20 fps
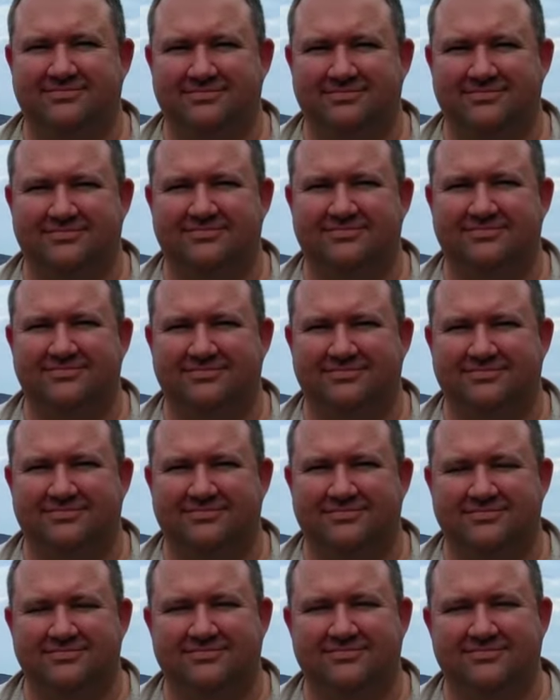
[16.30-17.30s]

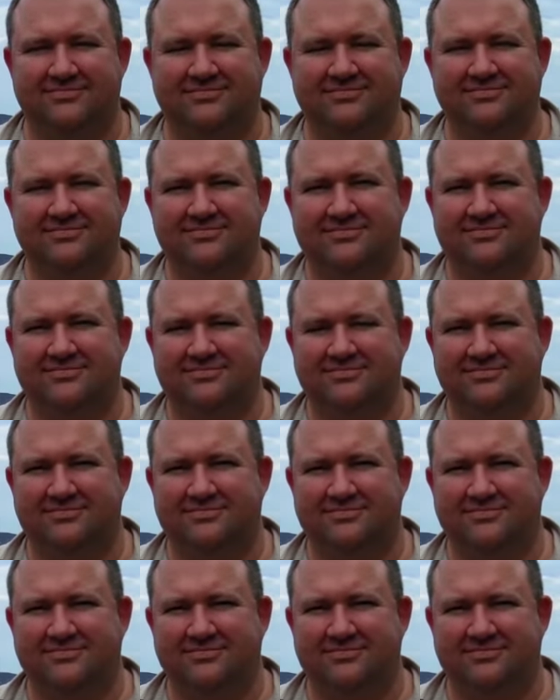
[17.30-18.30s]

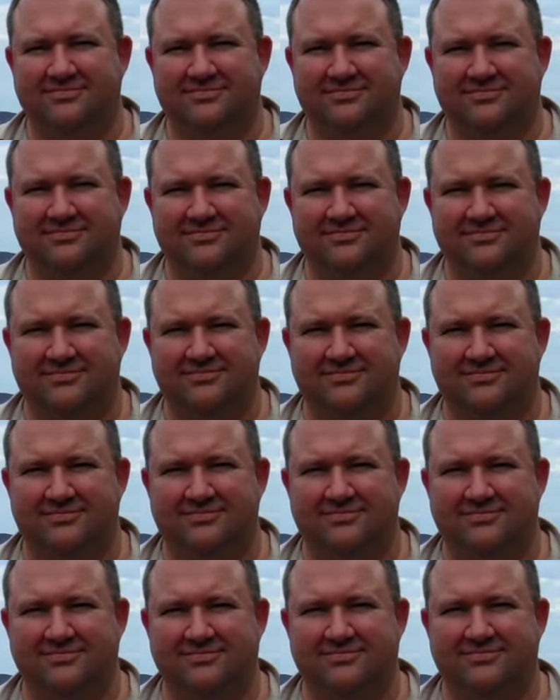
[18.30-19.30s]

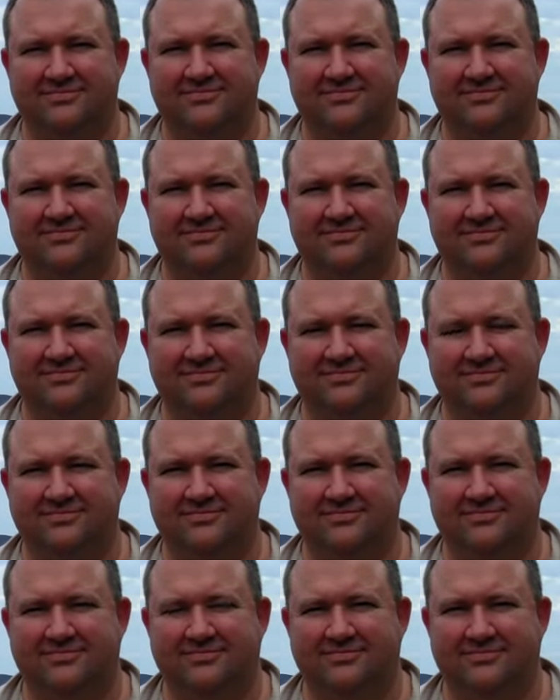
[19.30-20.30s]

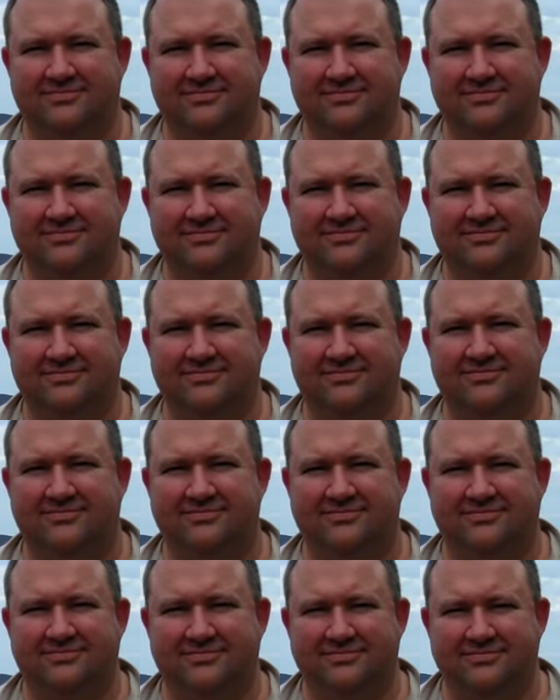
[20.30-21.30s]

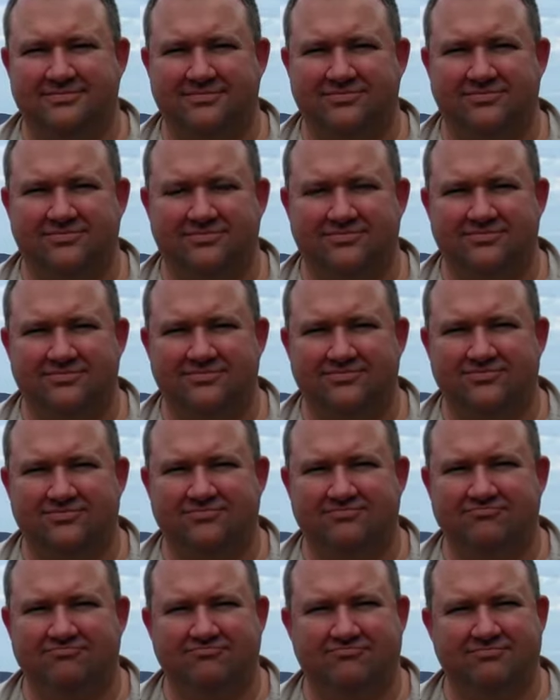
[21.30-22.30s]

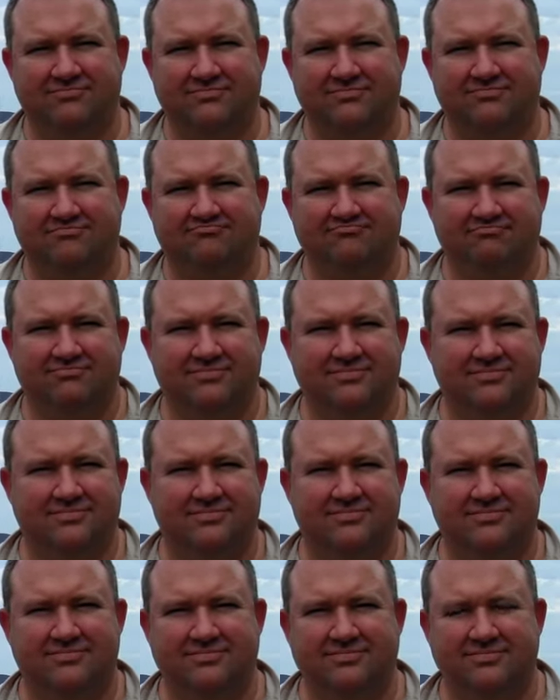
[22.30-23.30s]

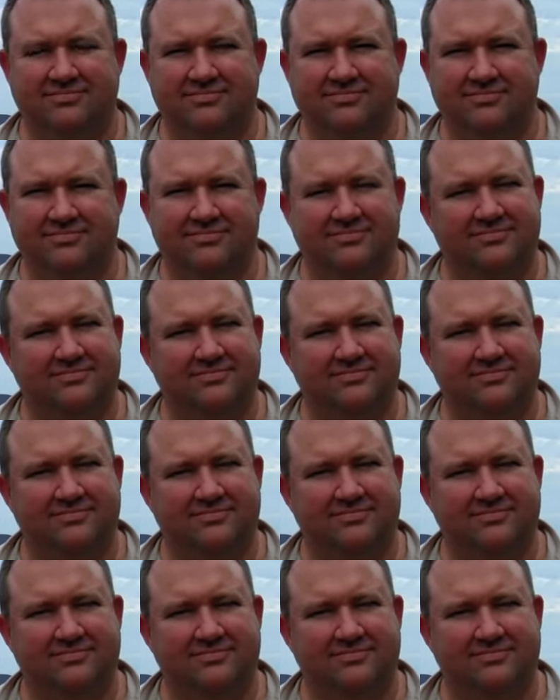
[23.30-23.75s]
This person isn't speaking.